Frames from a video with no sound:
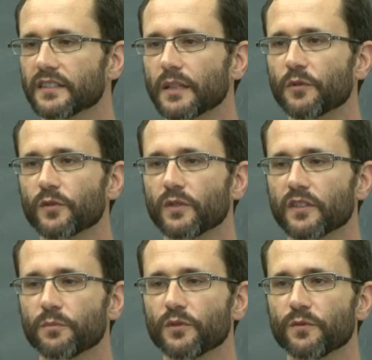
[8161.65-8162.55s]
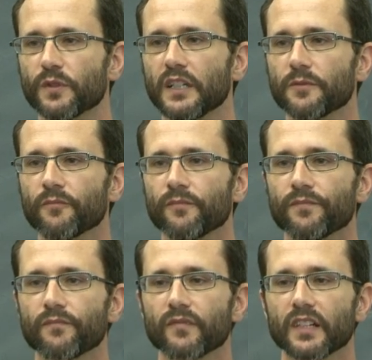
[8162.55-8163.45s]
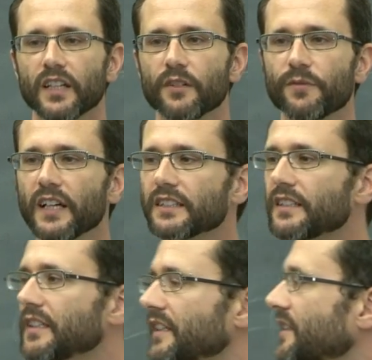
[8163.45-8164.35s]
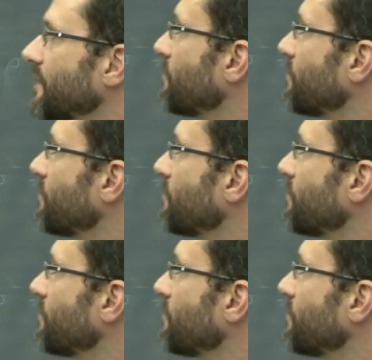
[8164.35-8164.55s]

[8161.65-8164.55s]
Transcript: sum of squares proof. In fact, the, the,